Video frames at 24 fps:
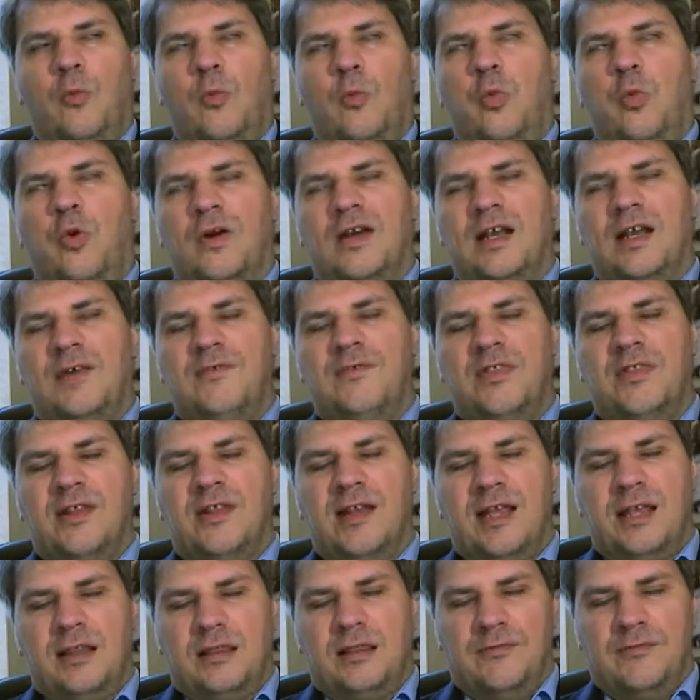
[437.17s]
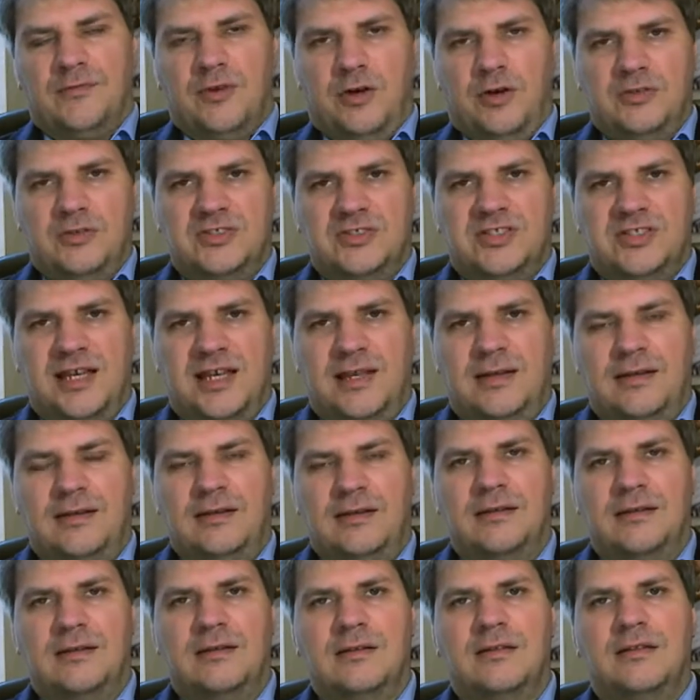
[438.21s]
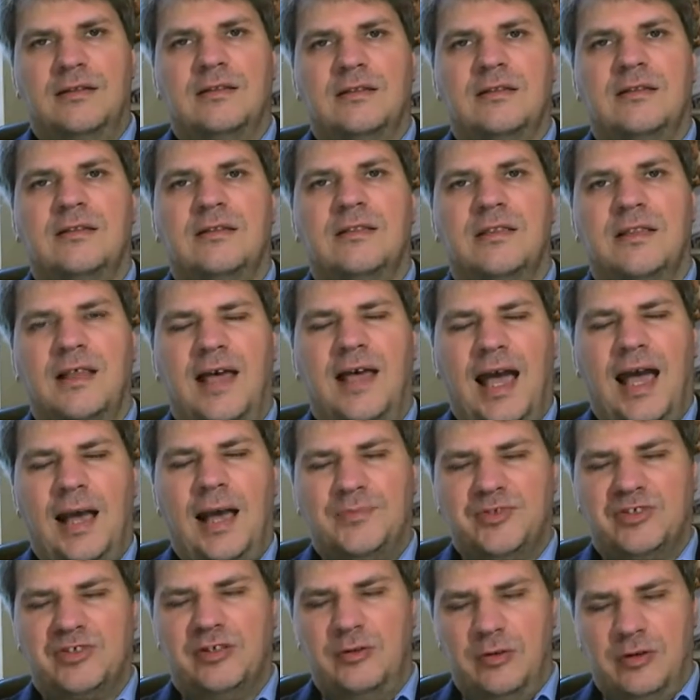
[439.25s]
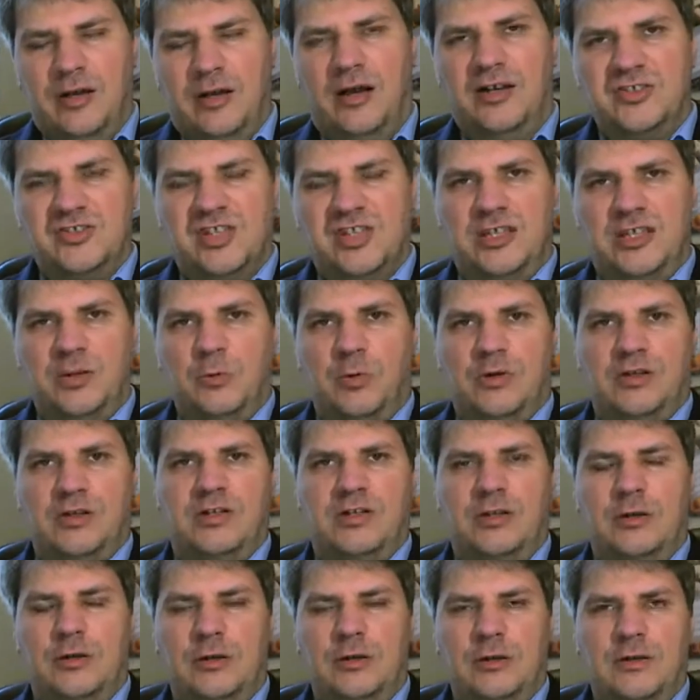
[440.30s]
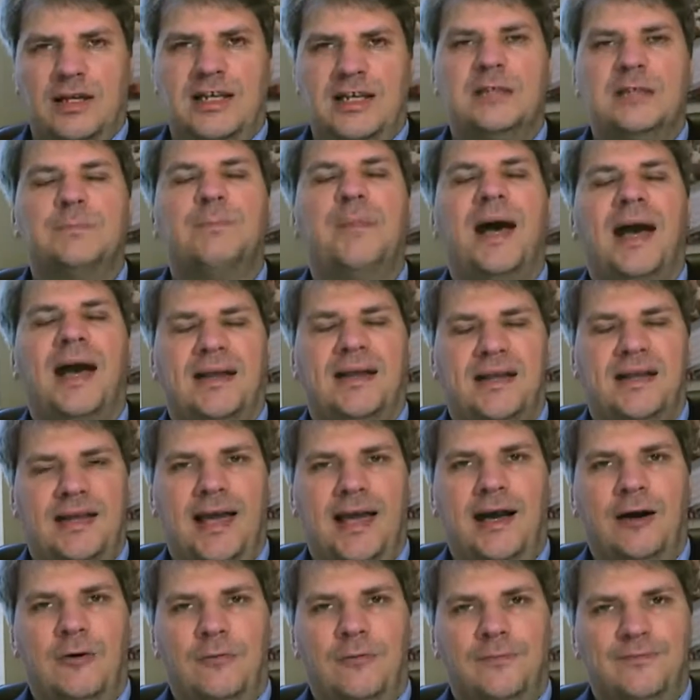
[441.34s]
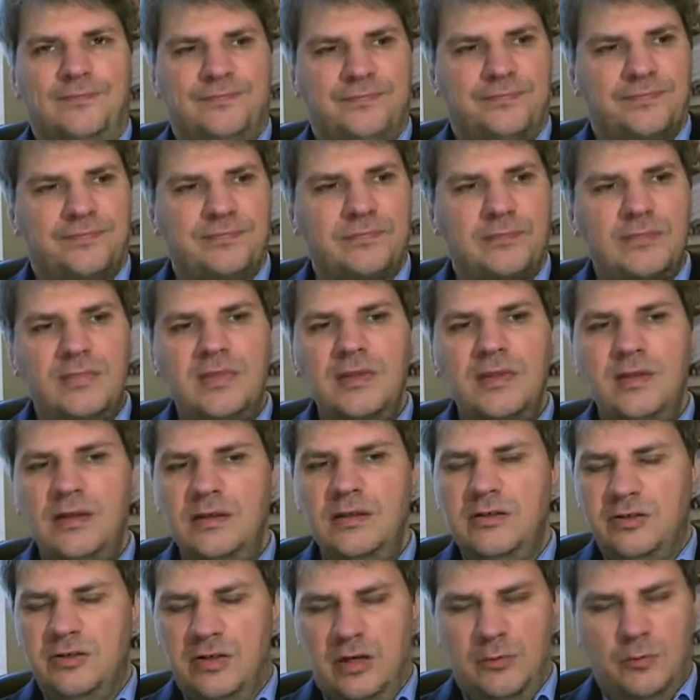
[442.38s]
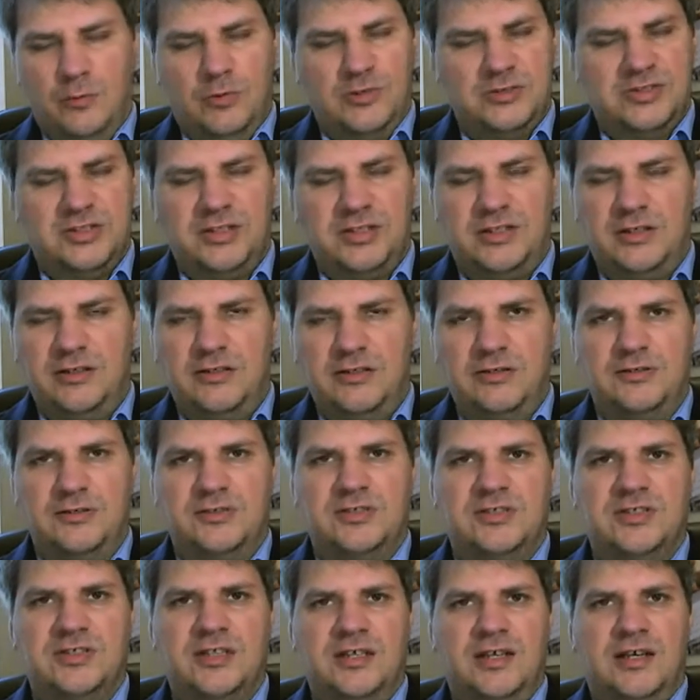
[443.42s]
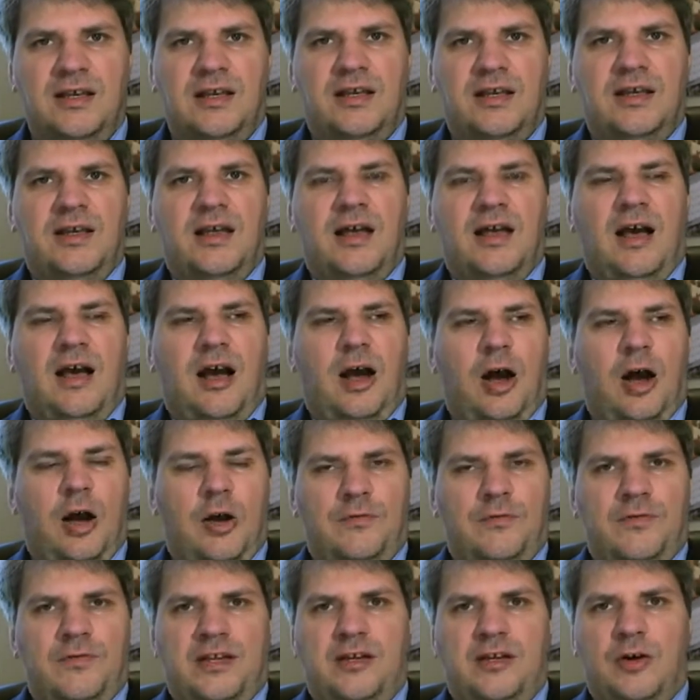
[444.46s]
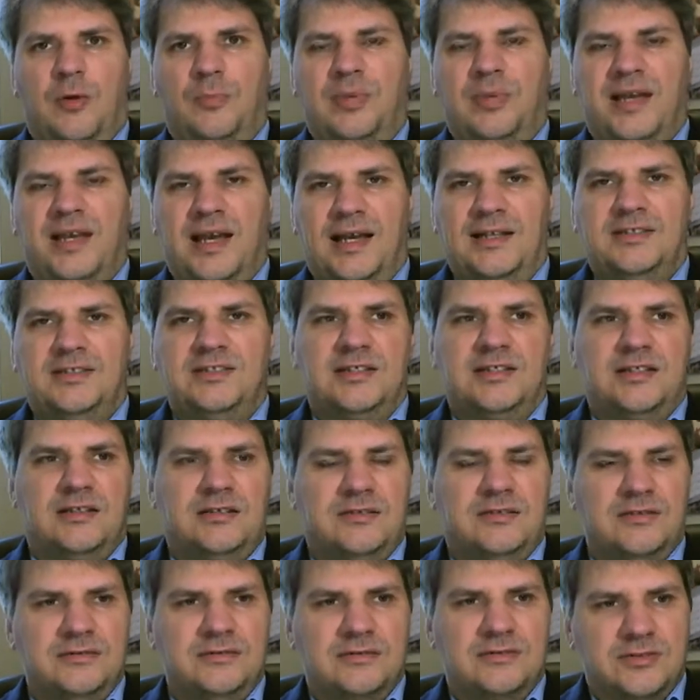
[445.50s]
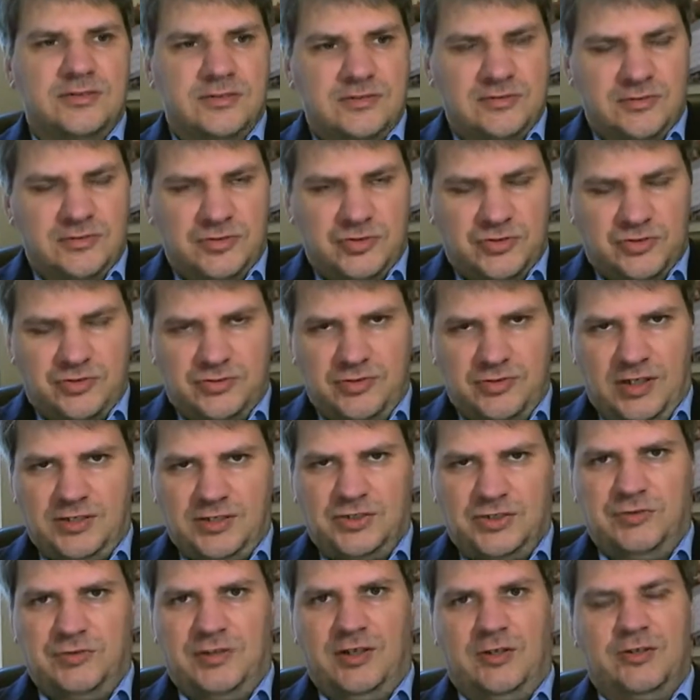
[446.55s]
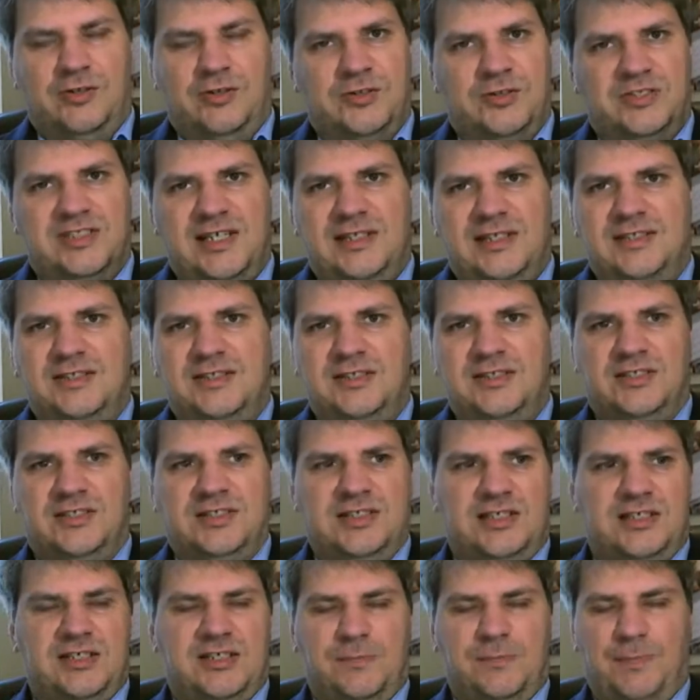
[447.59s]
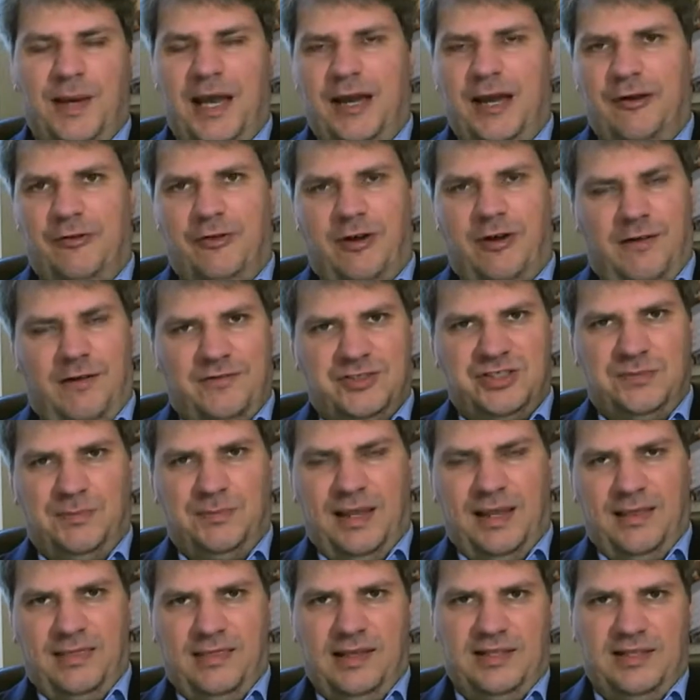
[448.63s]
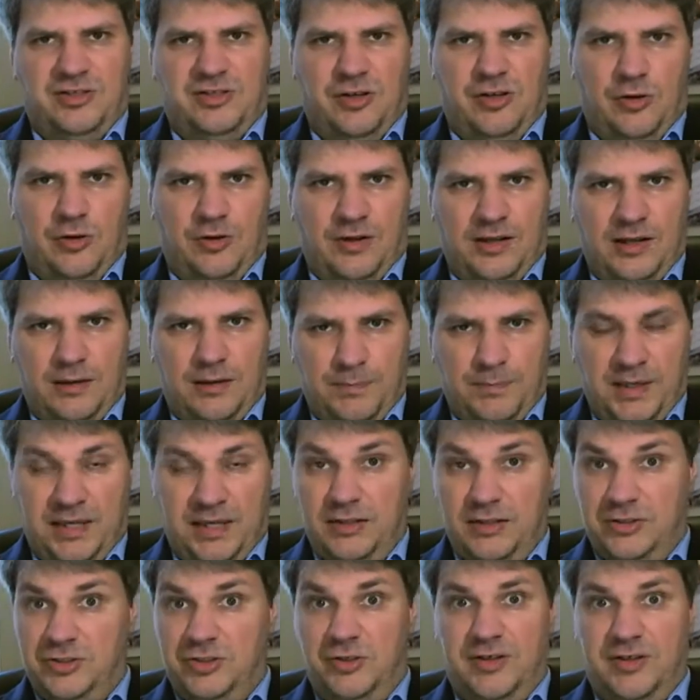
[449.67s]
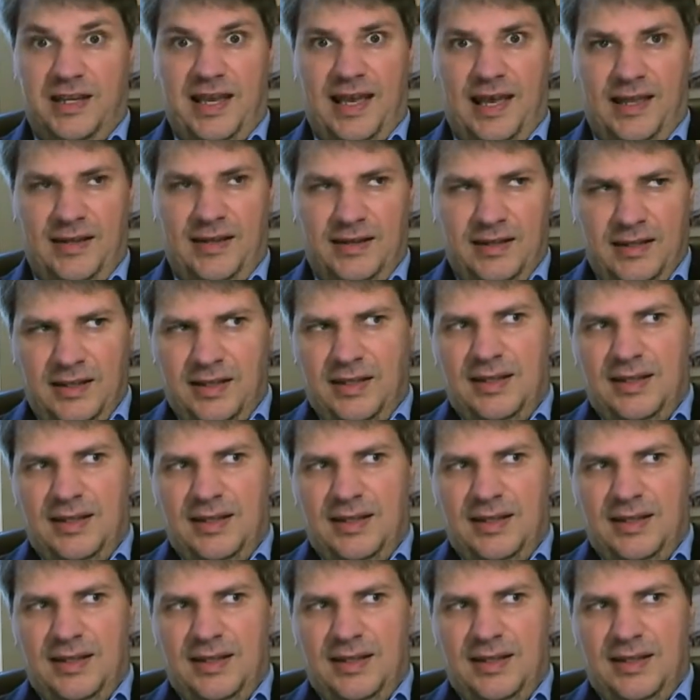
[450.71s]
whatever the length of content, the absolute last thing you want to do is pad it out. You don't want to use overly complicated structuring on your sentences and paragraphs to make things longer because you can.